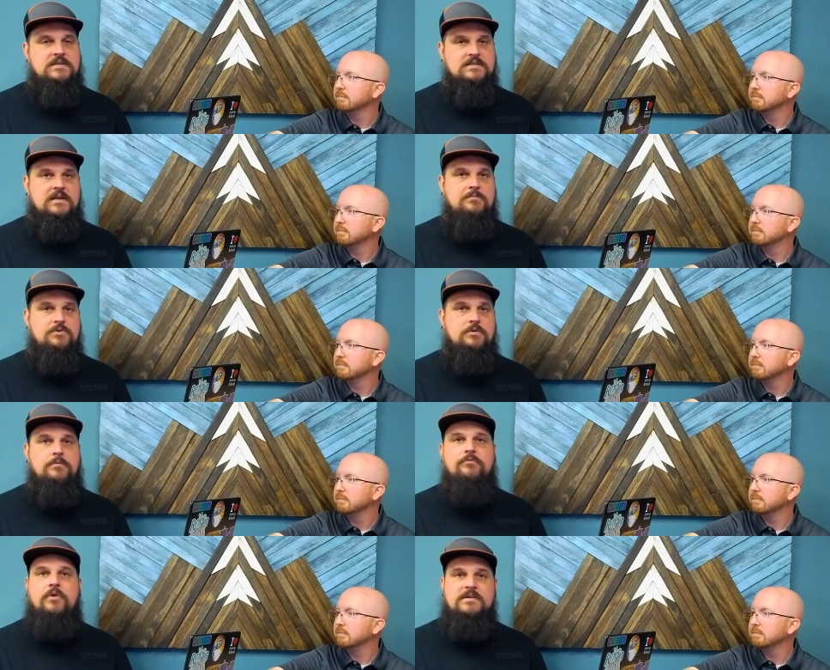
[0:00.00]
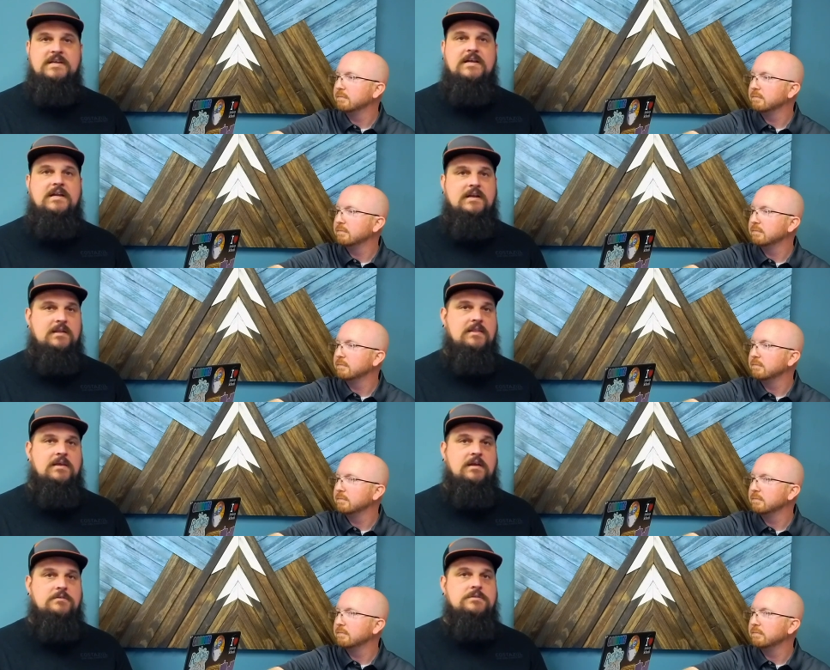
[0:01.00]
Speaker 1: things that I'm doing before I take on
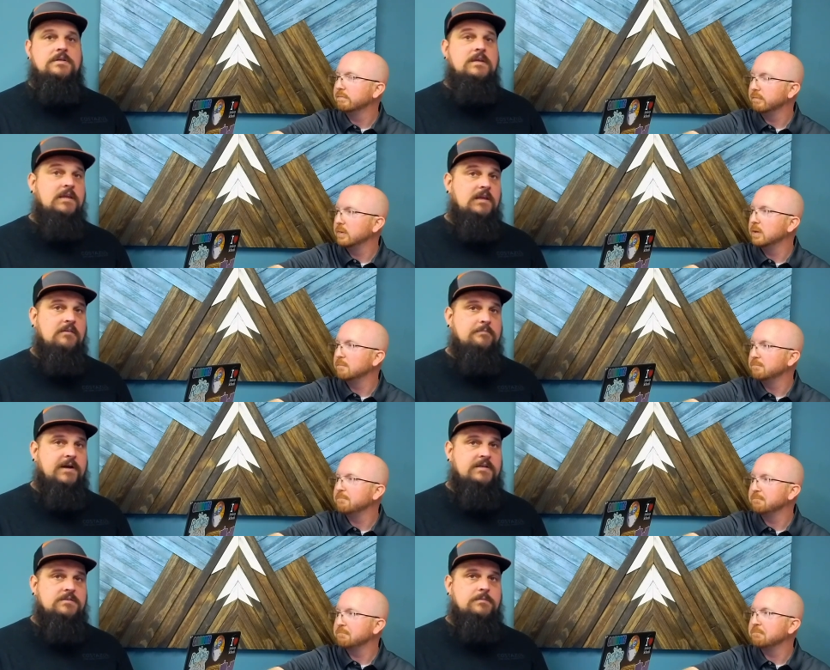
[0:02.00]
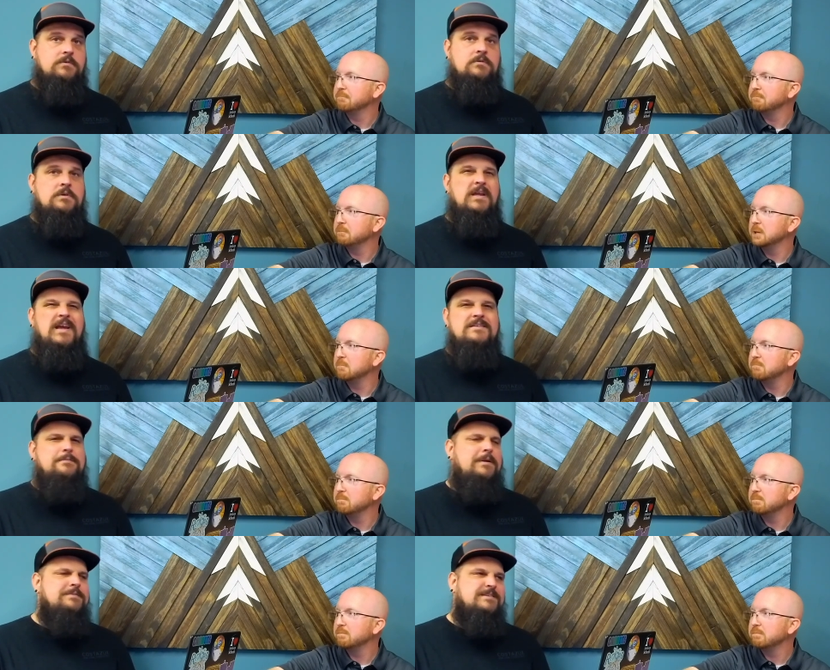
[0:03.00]
anything else, if possible. And
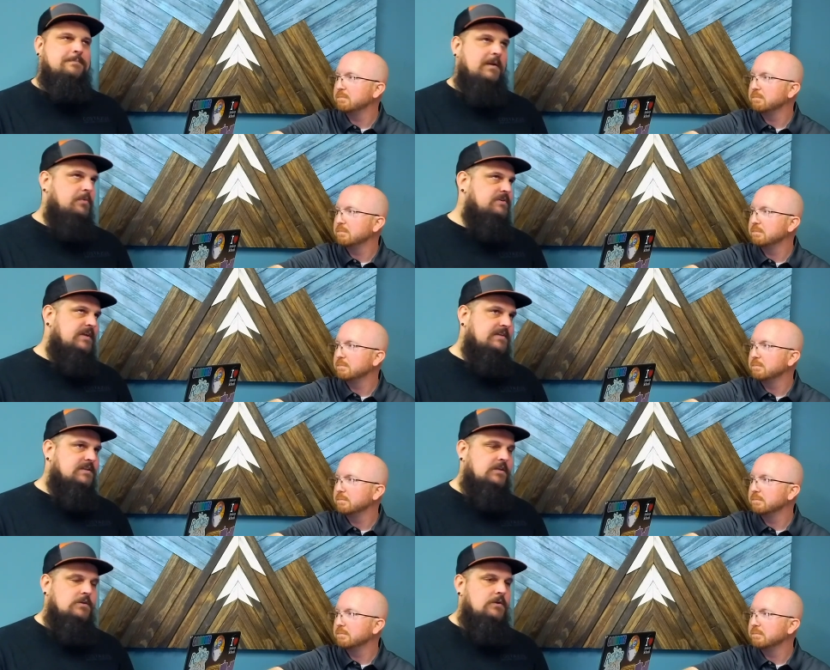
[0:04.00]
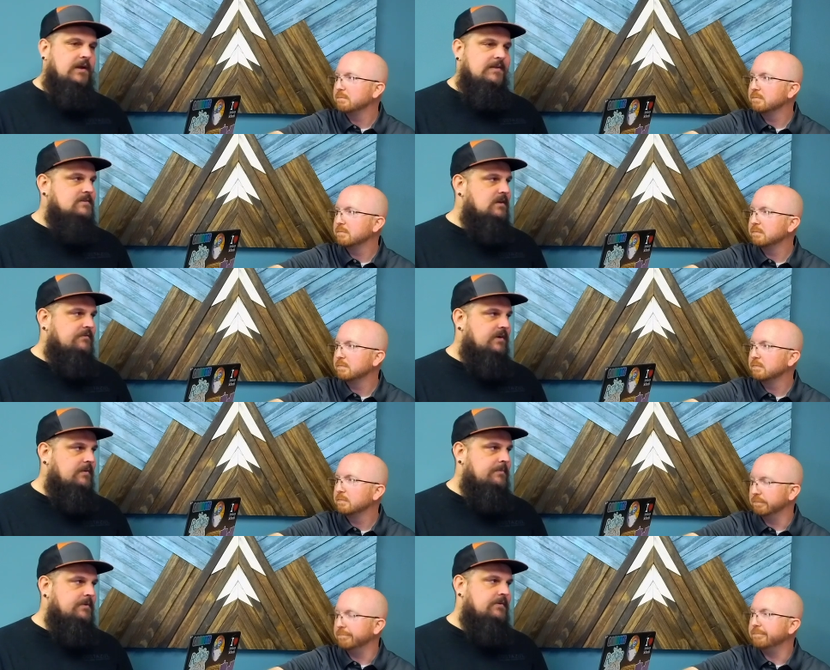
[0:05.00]
sometimes it's members asking you to head stuff
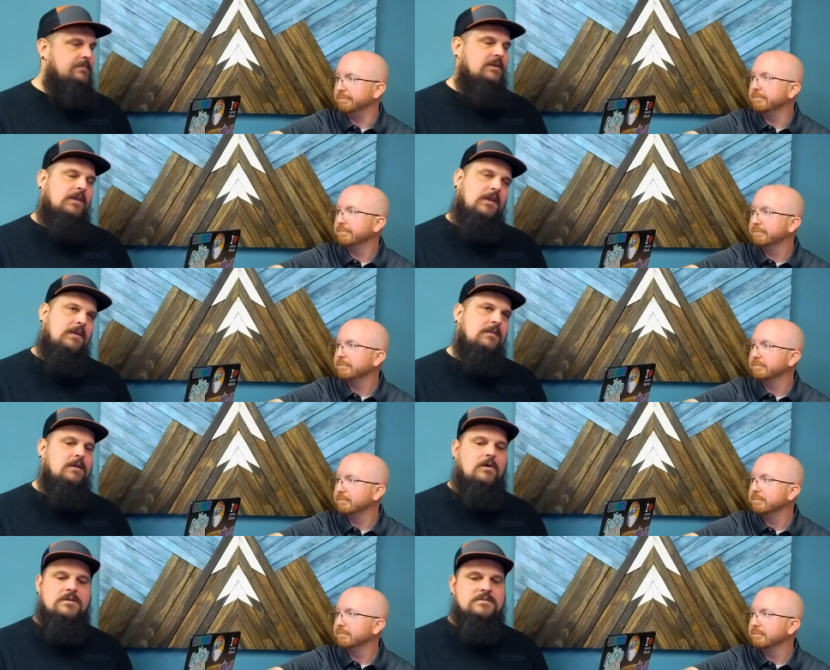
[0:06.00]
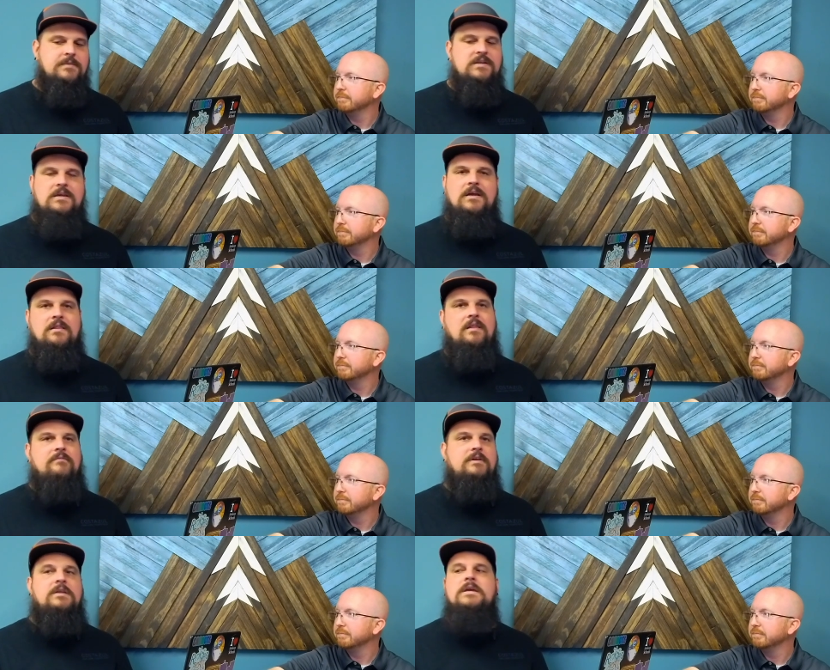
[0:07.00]
up and be like, hey, the awesome idea, I
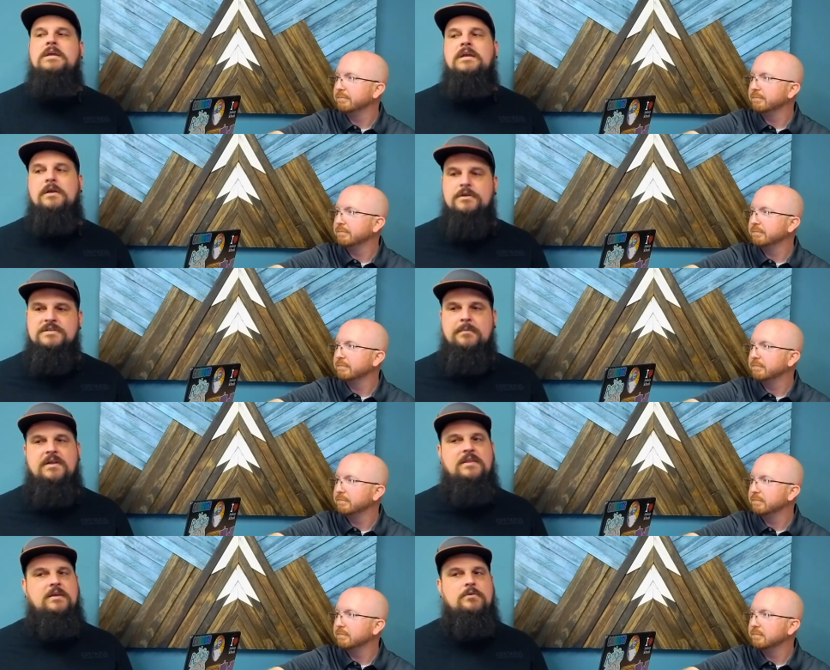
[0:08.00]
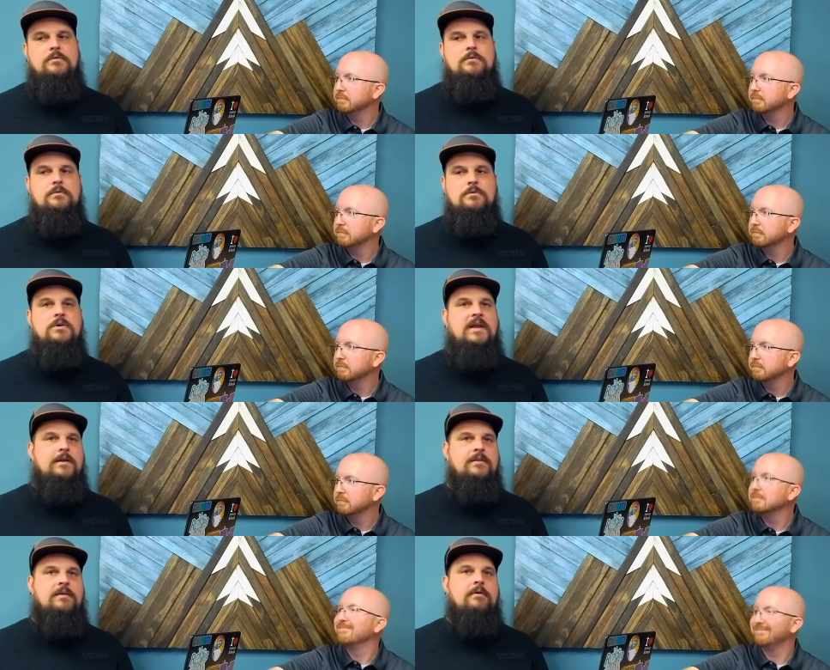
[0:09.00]
love it. Here's someone I think who could
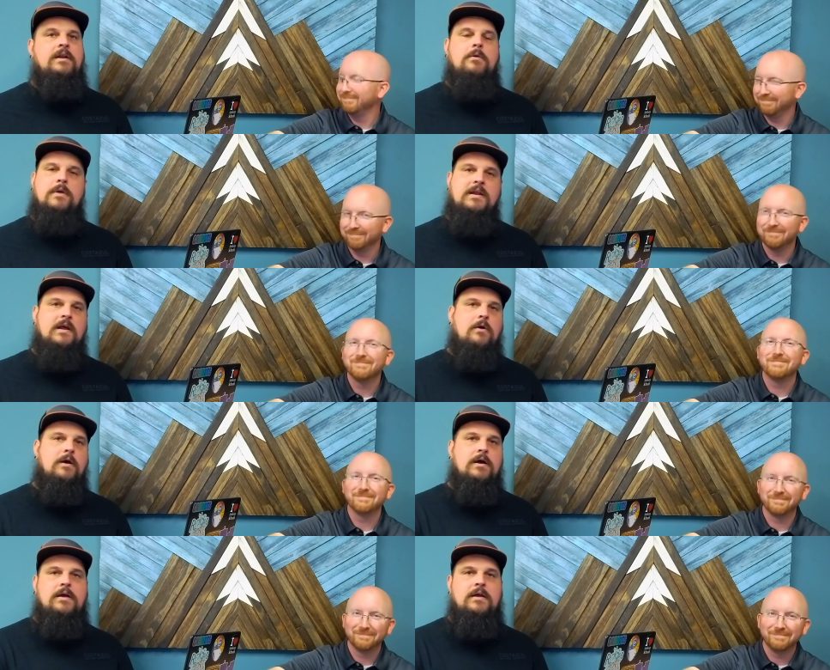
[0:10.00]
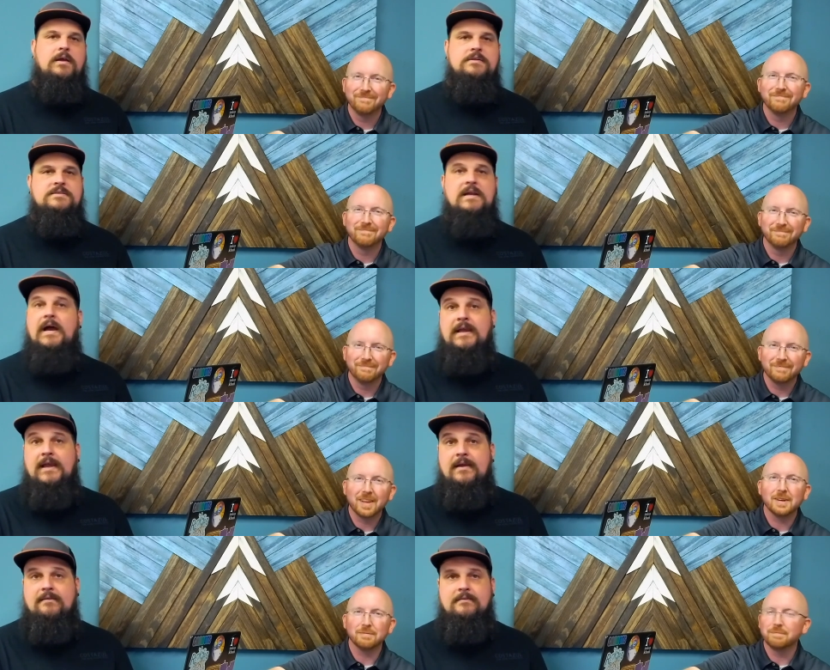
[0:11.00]
handle that right now. Right now, I
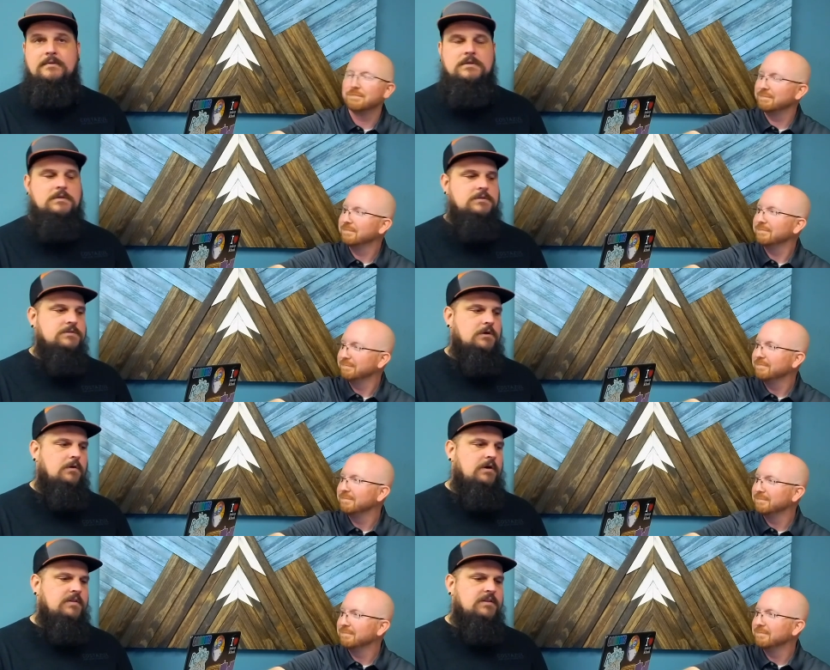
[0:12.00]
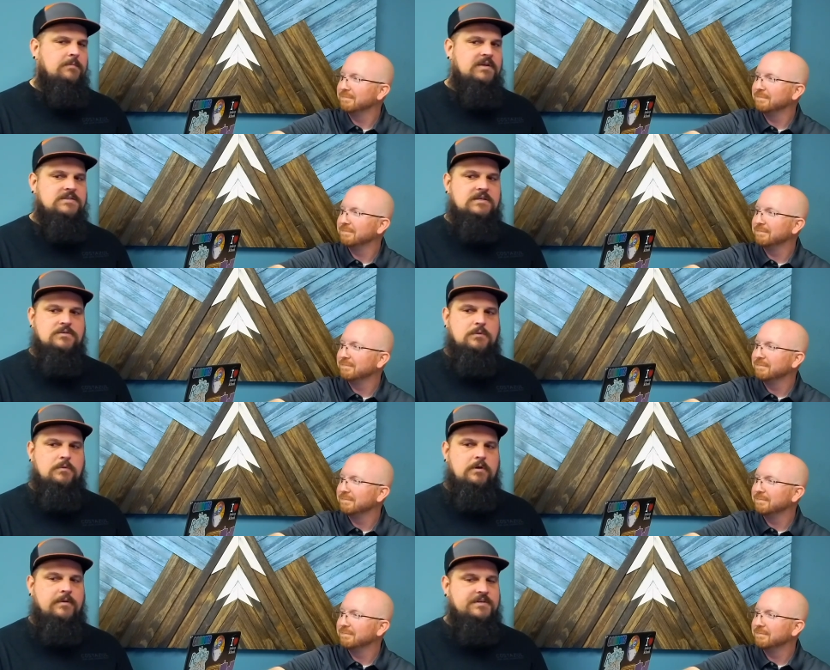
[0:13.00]
can't. So I think the biggest thing is we're
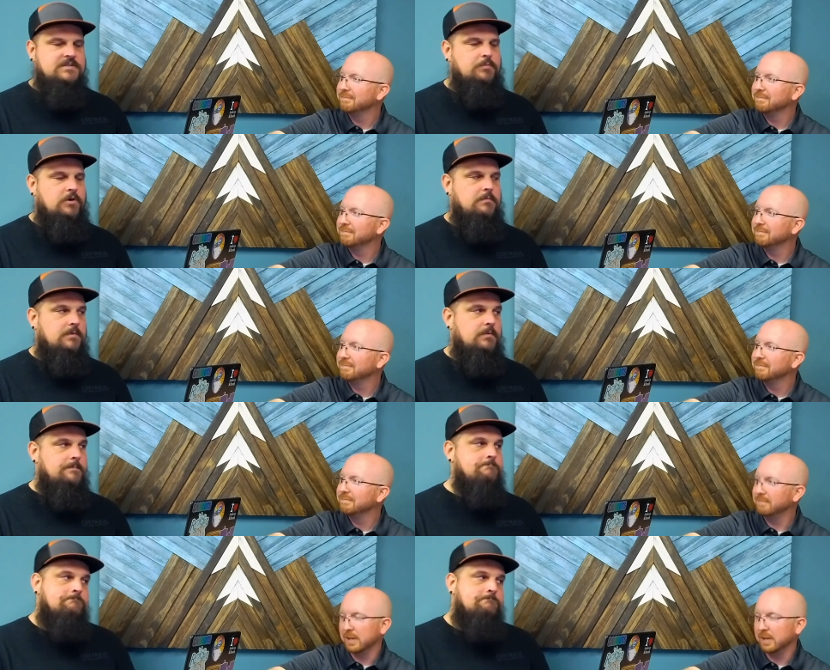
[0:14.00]
worried about disappointing people.